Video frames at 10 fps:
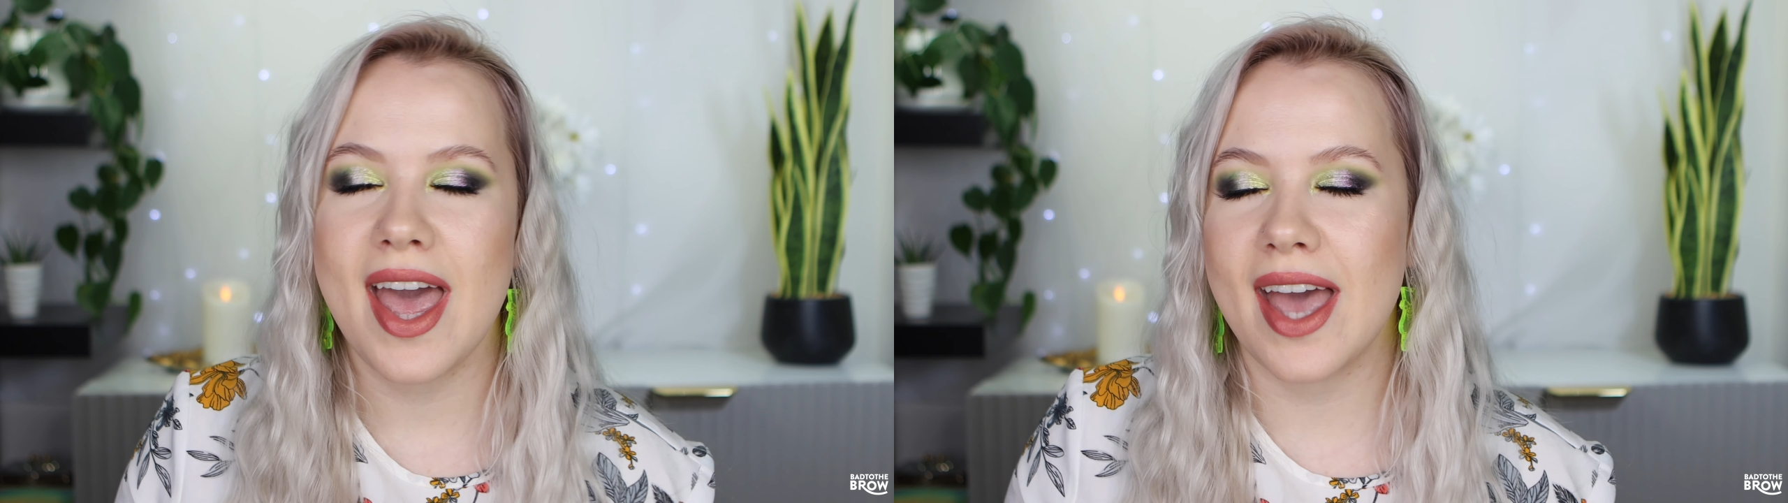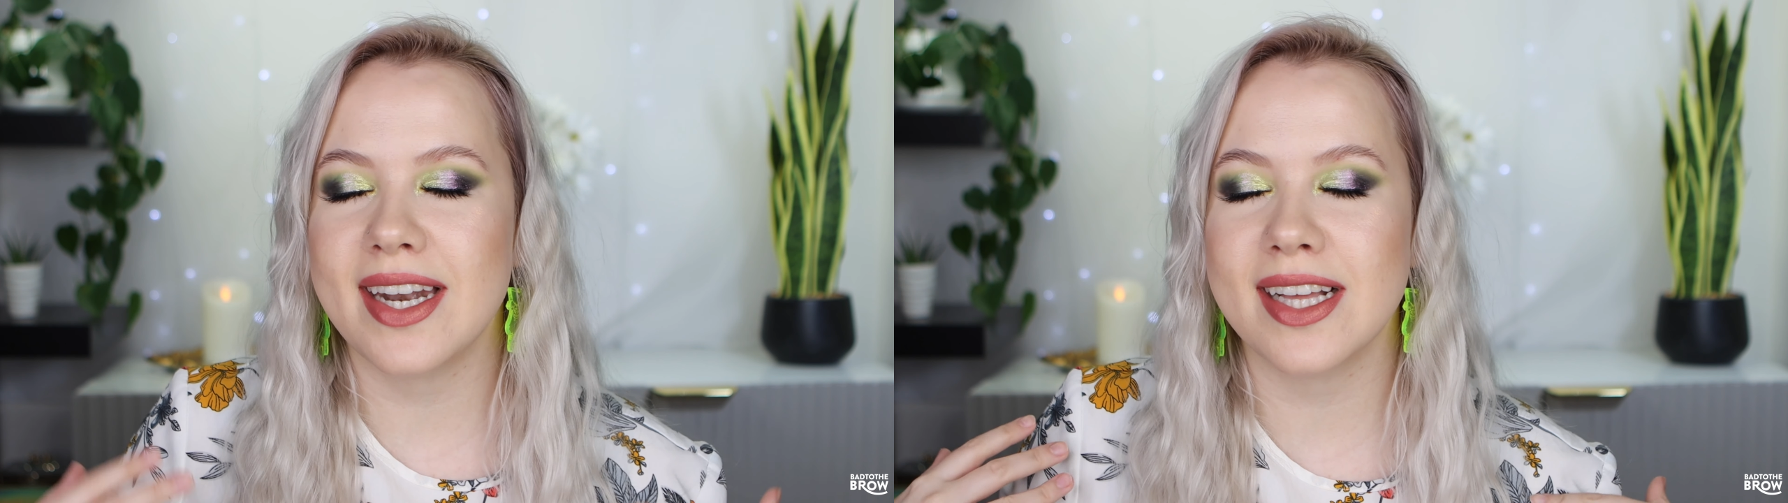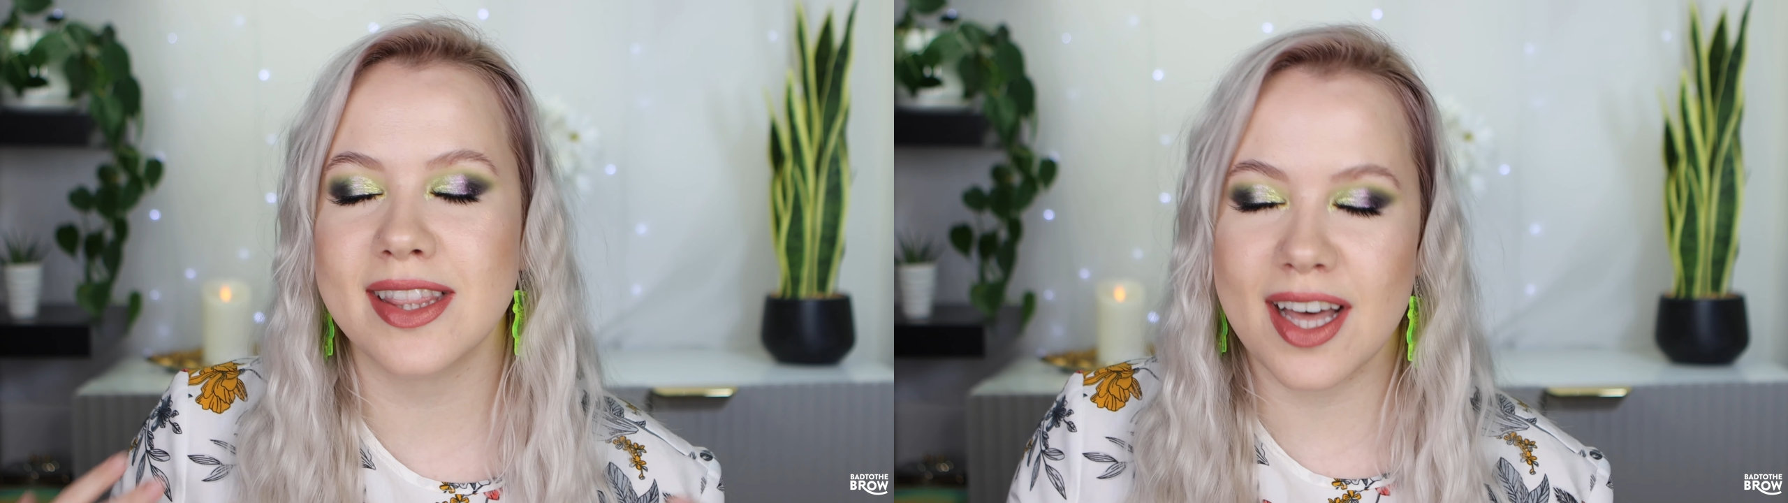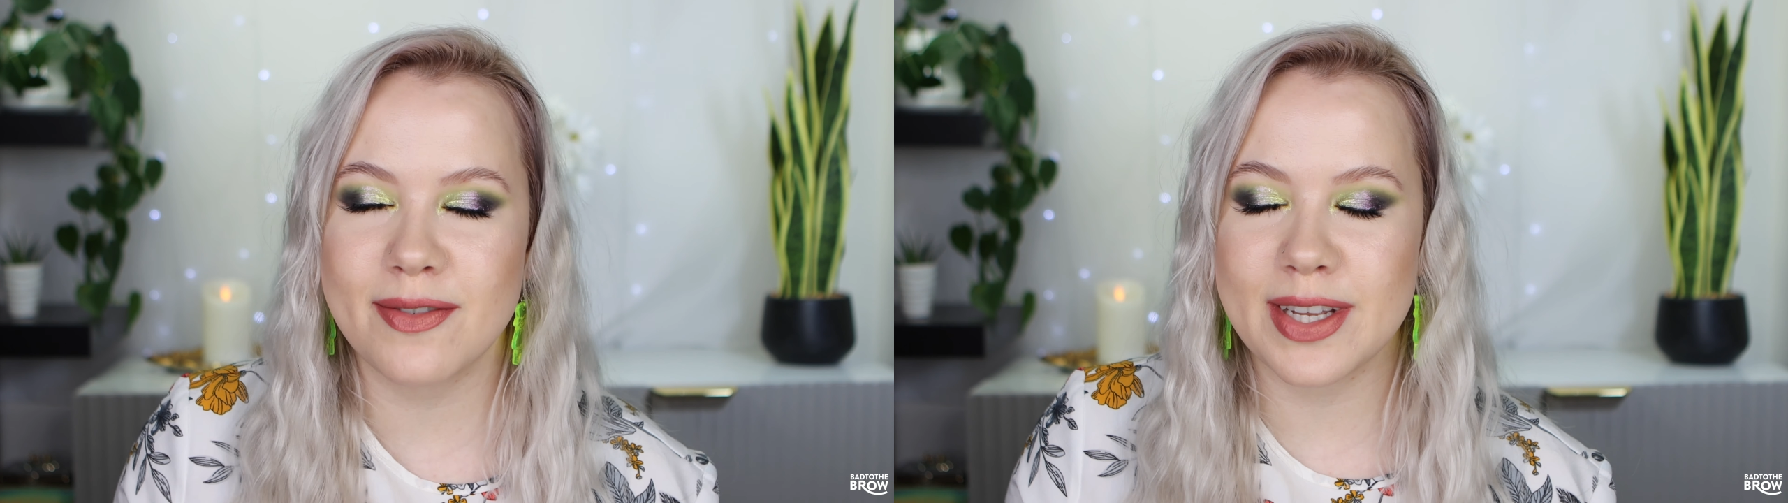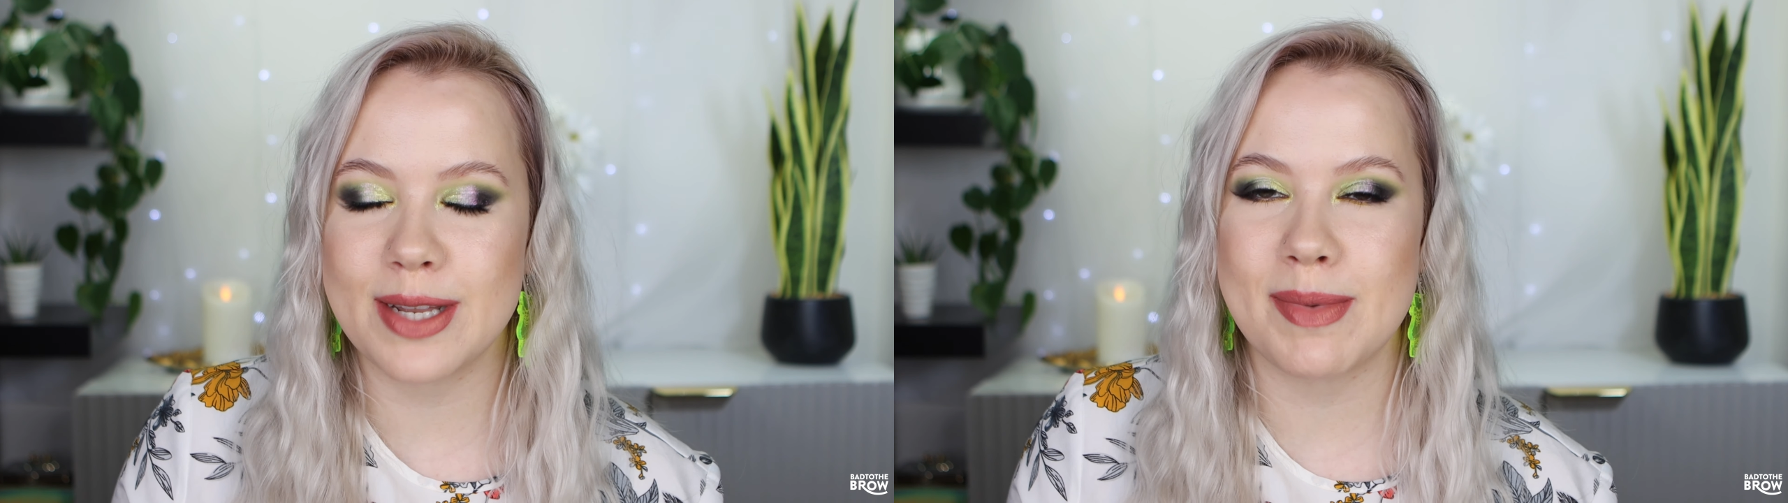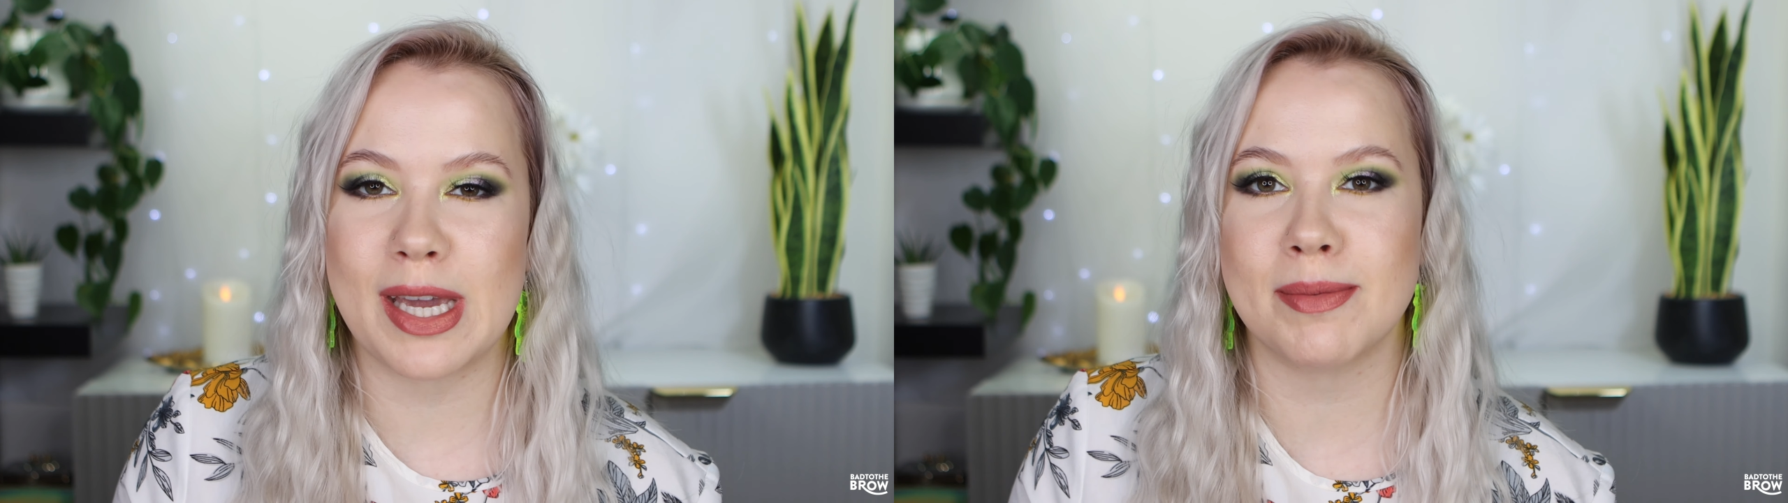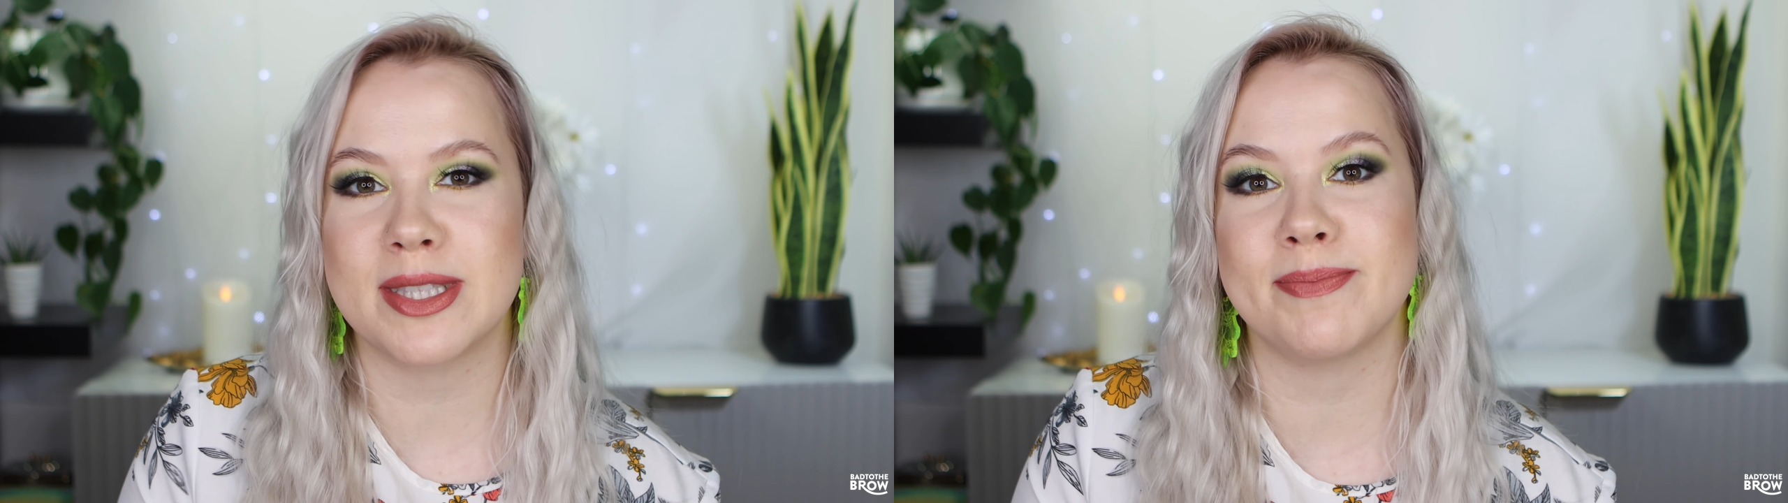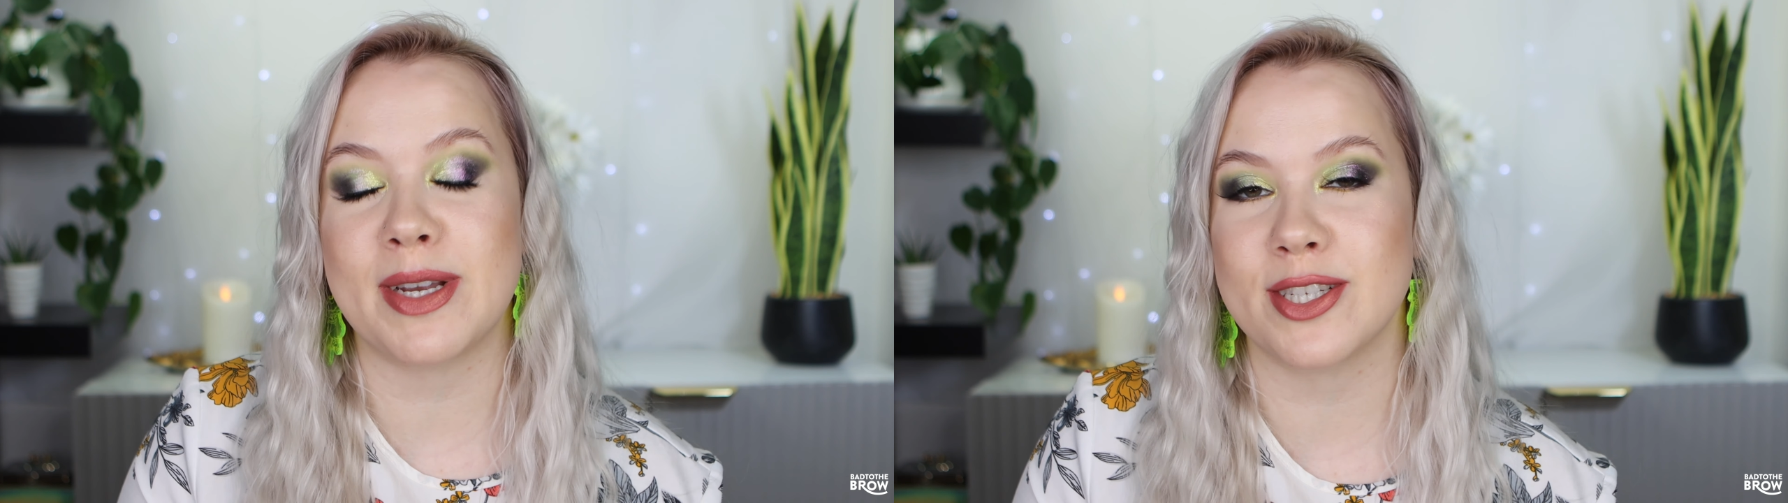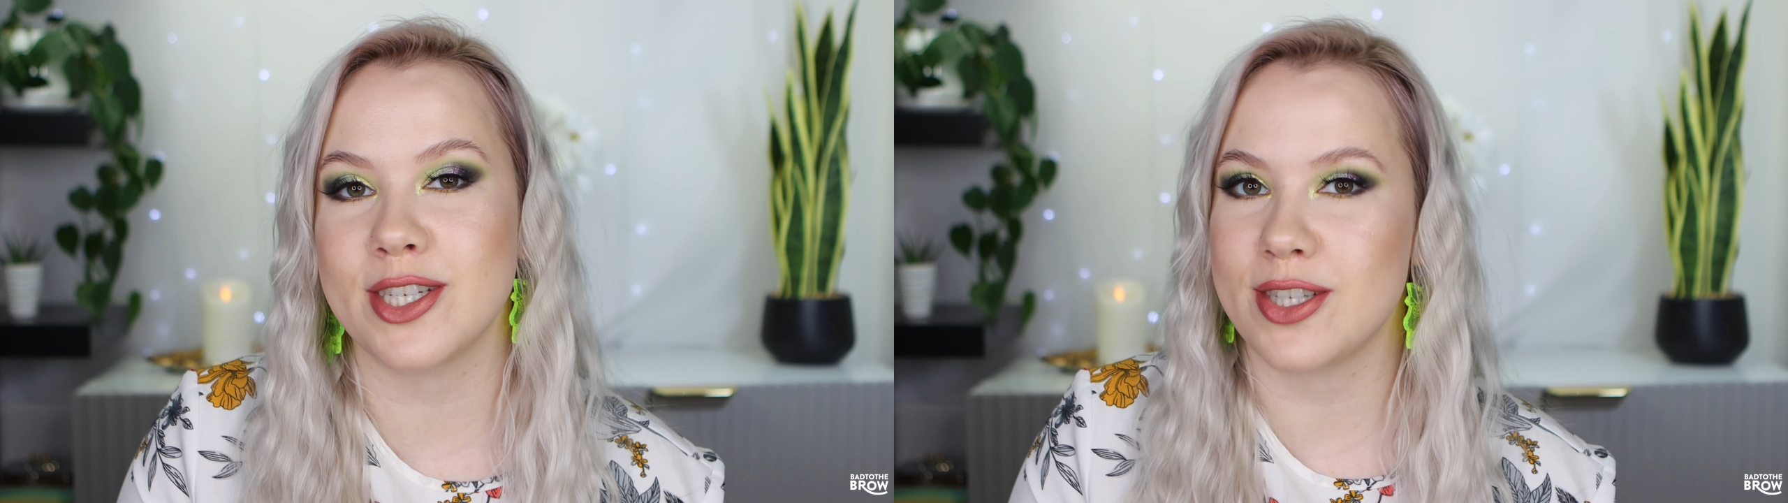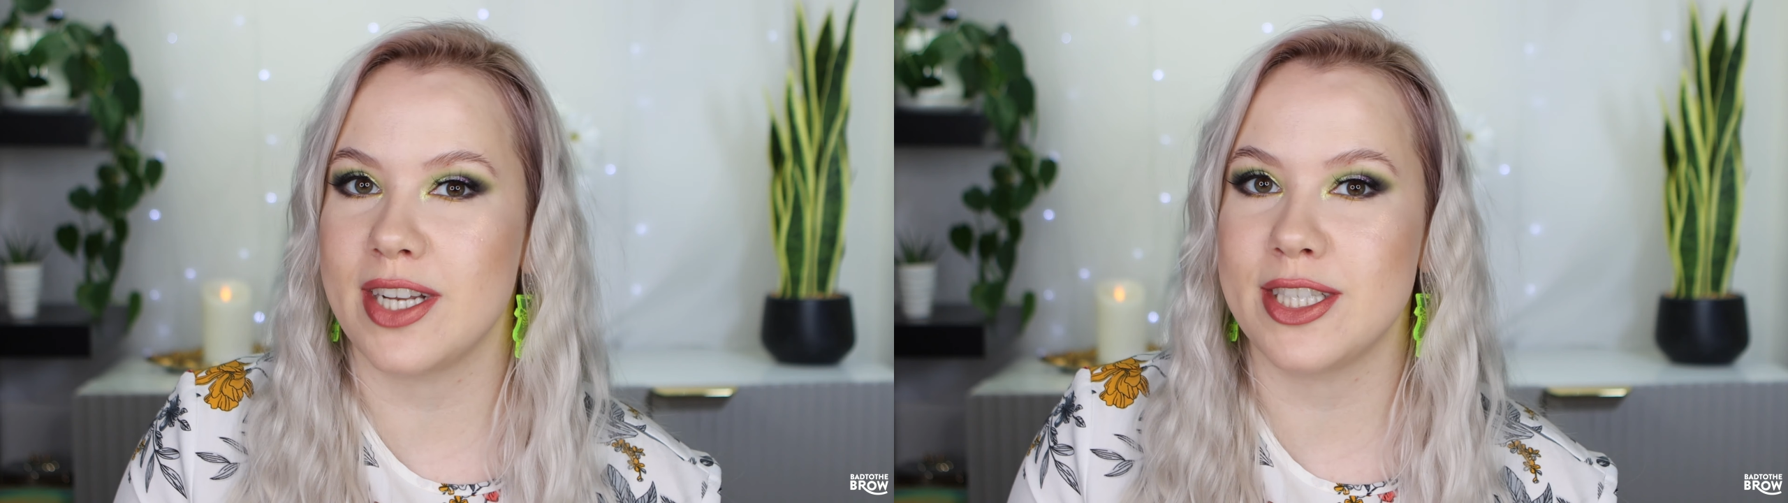and I love any makeup, especially
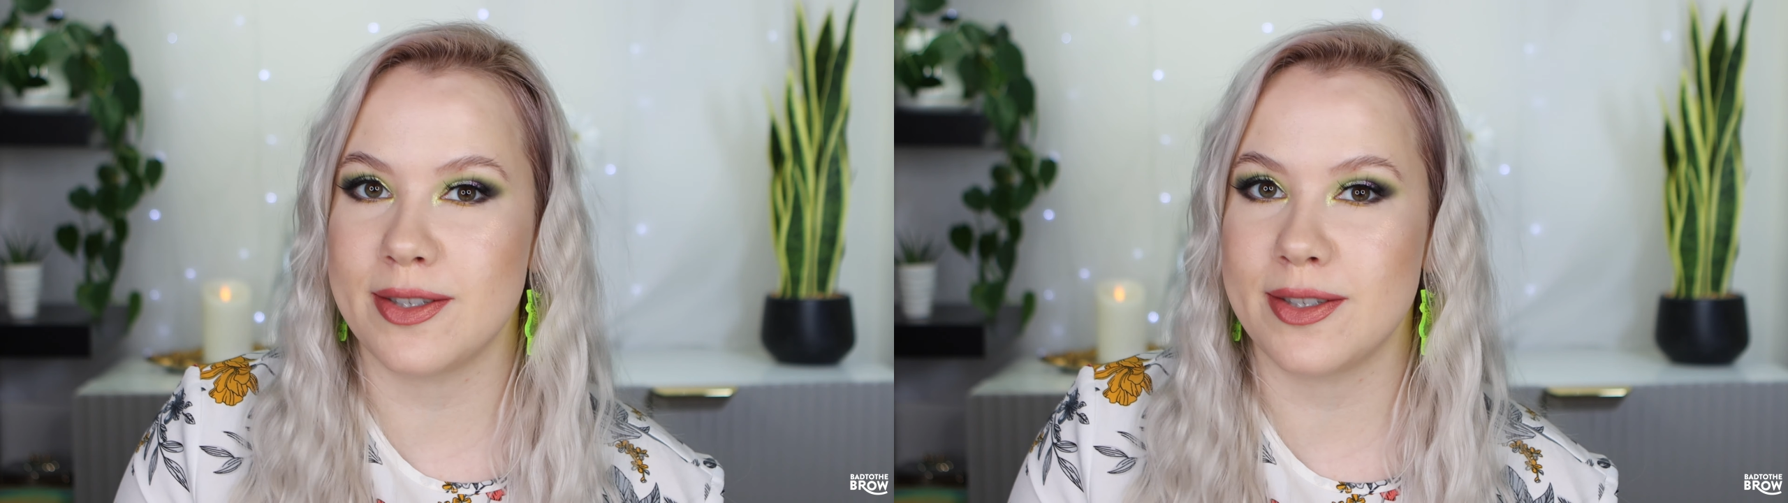shiny,